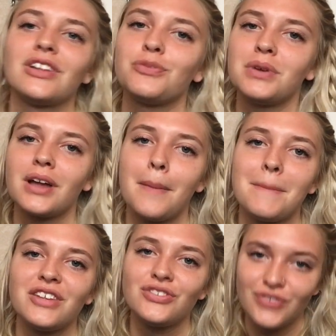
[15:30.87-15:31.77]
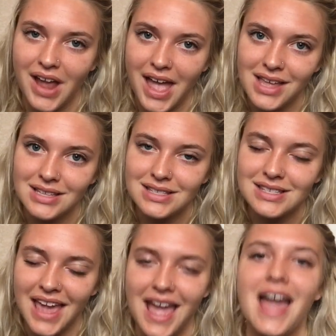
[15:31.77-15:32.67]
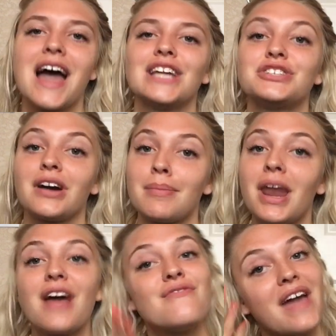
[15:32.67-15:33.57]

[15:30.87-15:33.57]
Let's become best friends and talk about our